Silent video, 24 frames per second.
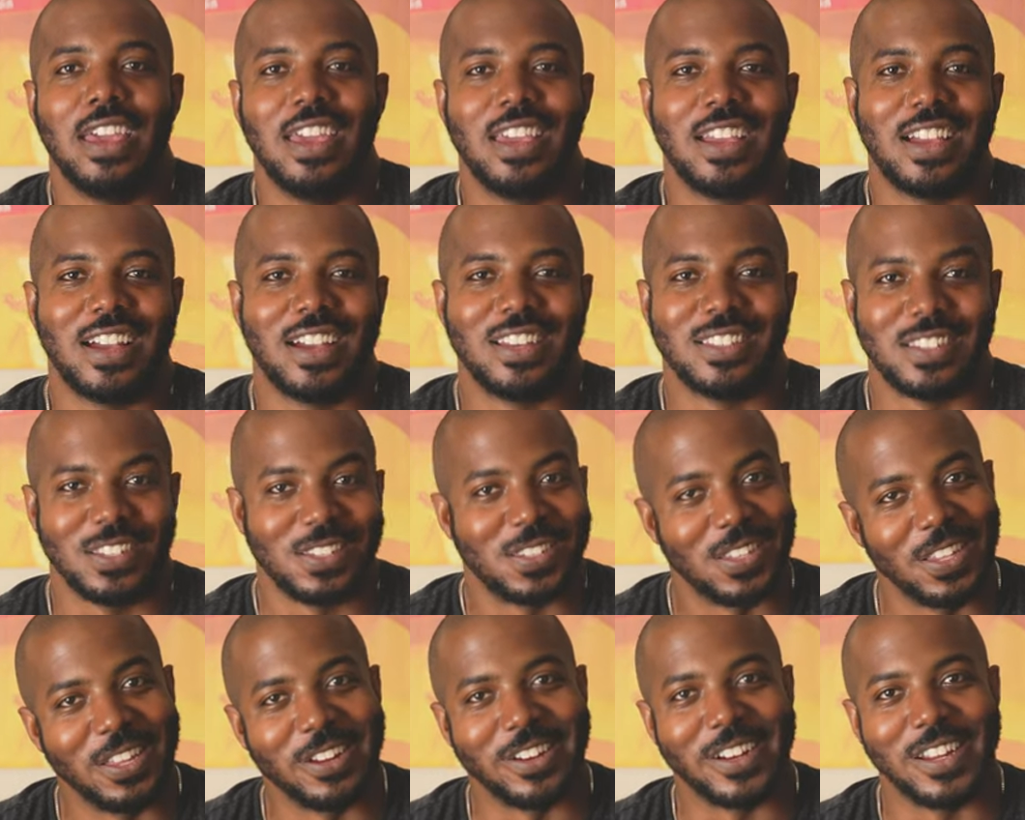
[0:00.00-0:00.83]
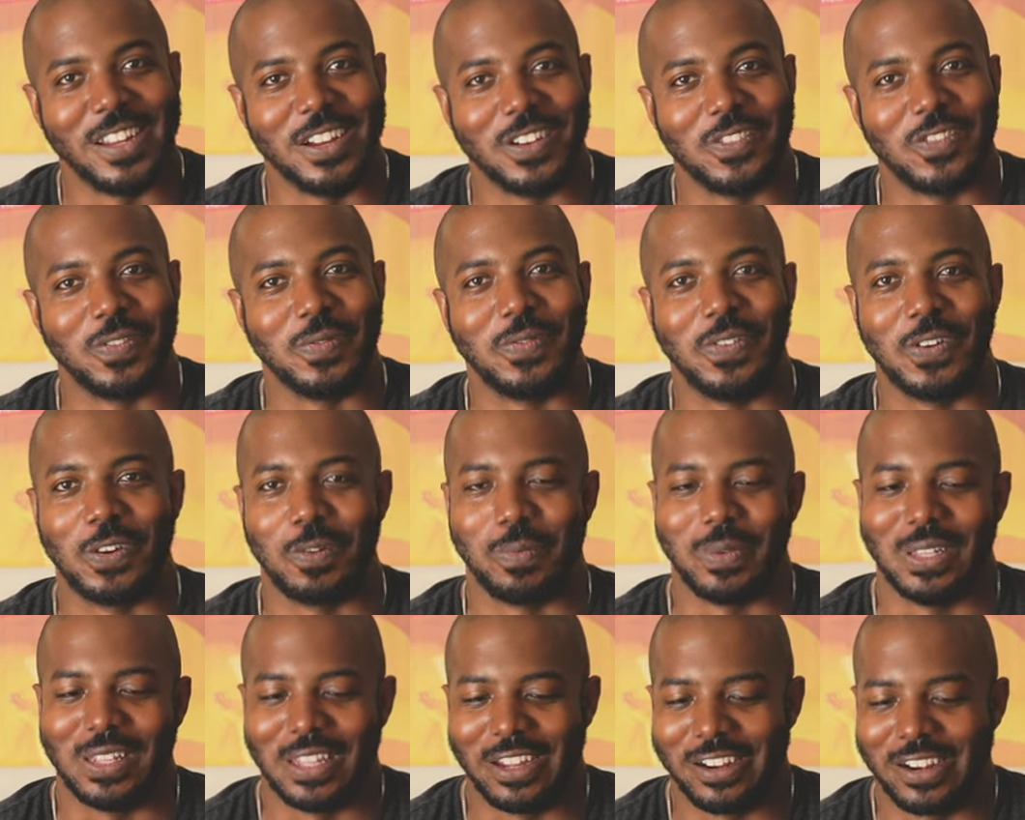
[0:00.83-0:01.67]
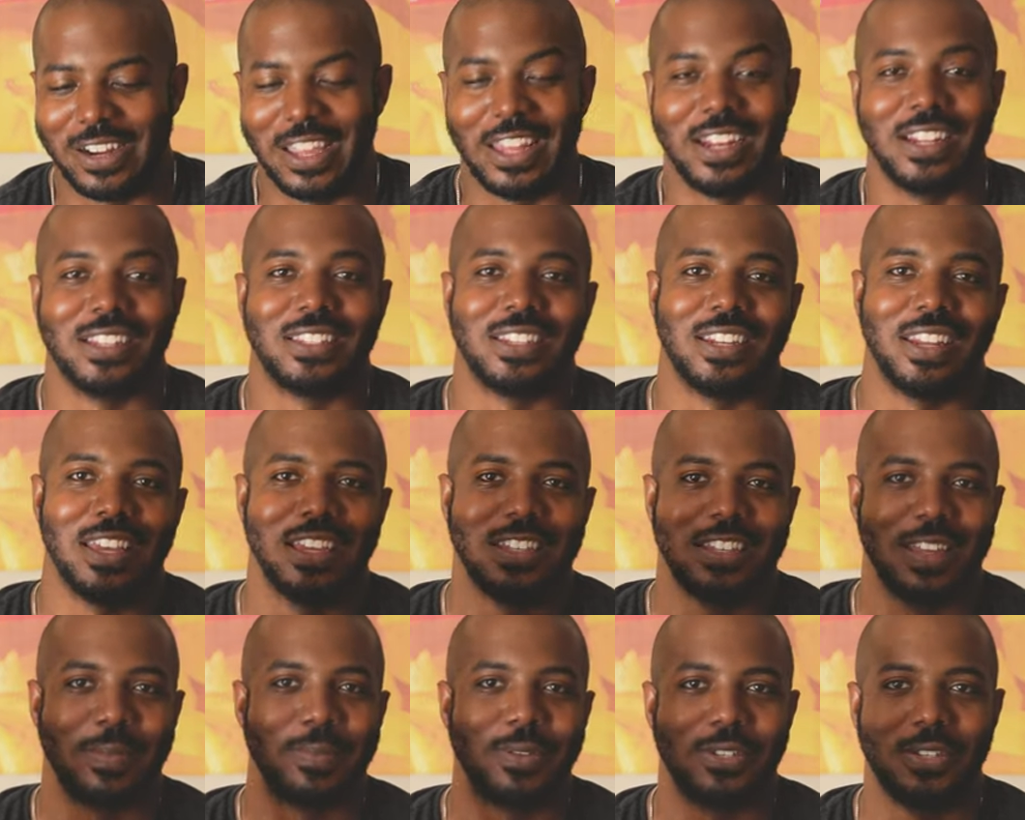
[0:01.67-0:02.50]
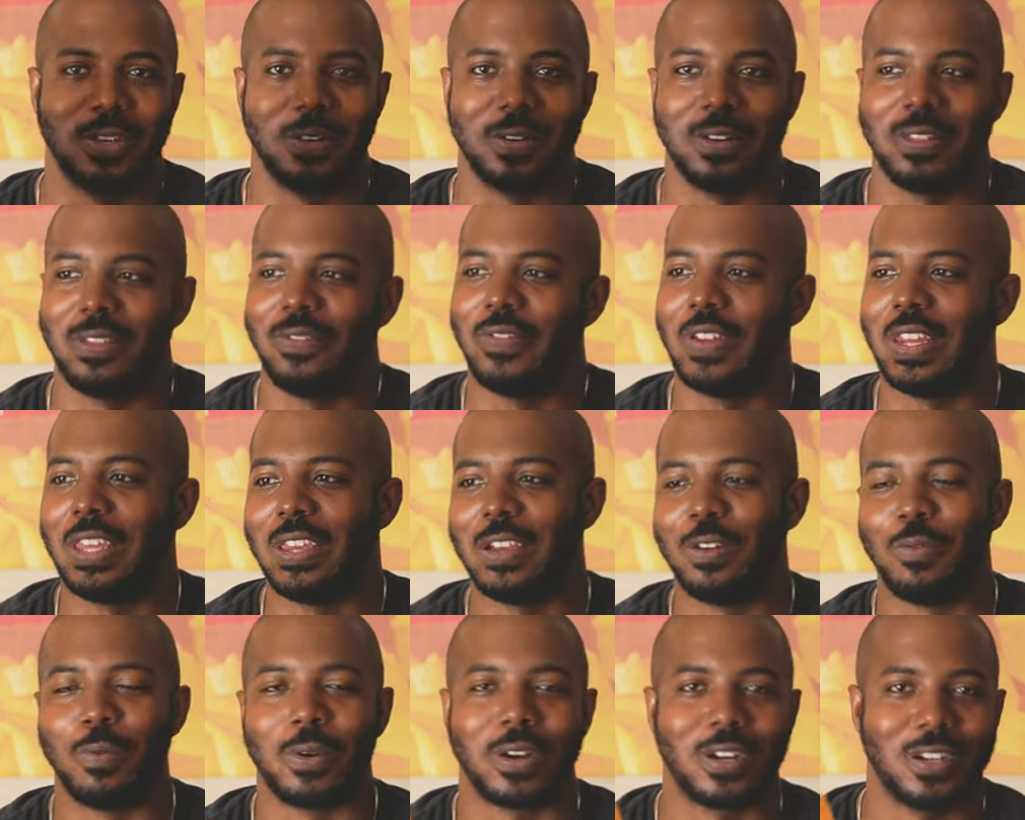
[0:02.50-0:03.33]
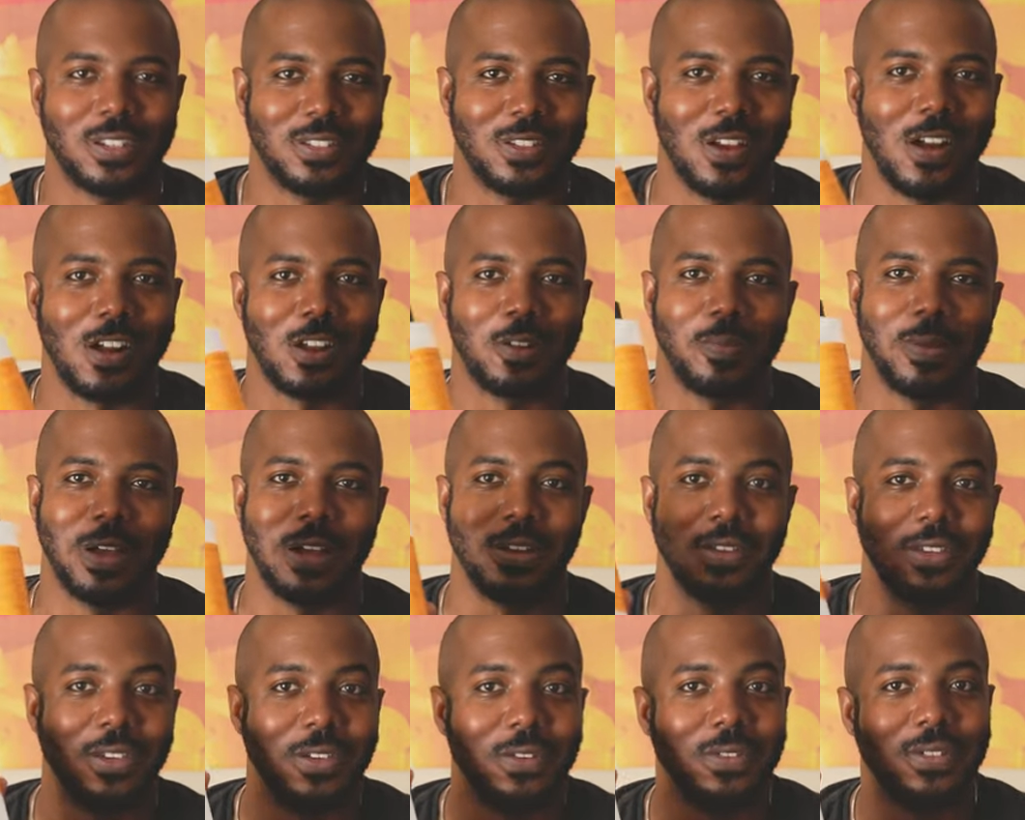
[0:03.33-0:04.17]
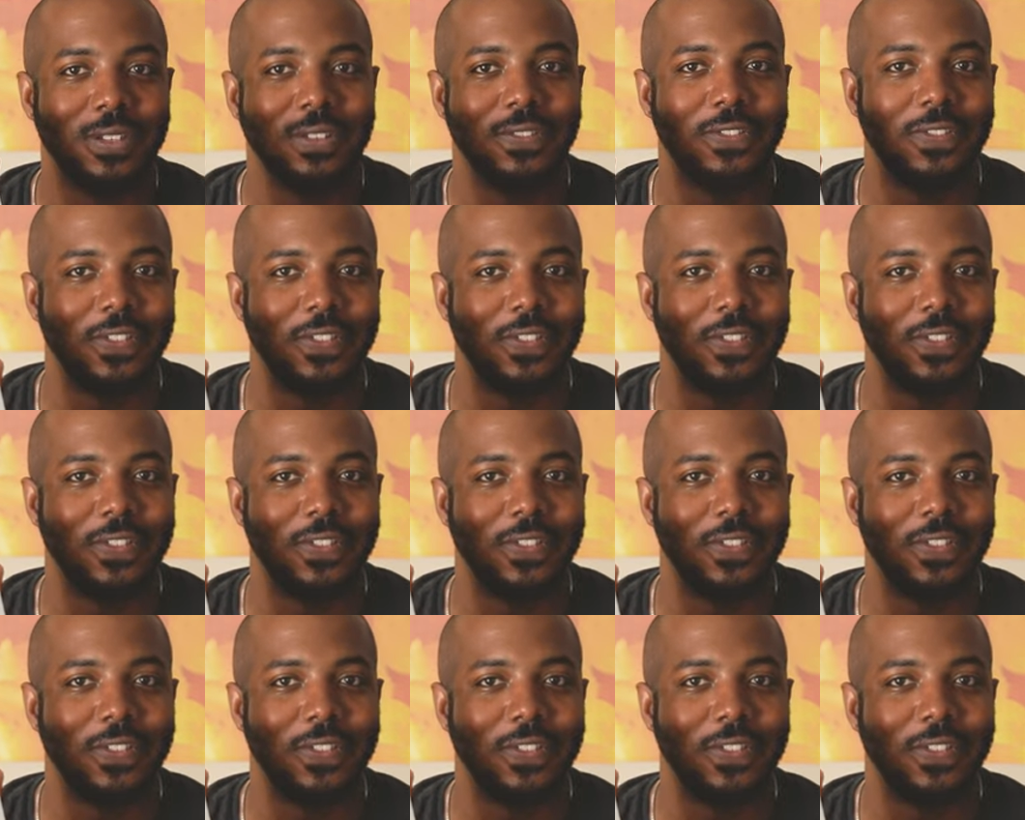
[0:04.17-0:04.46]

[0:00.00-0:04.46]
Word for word: Hey guys, it's Larry here from PhotoMeLarry, and in today's episode of the video, we're going to talk about using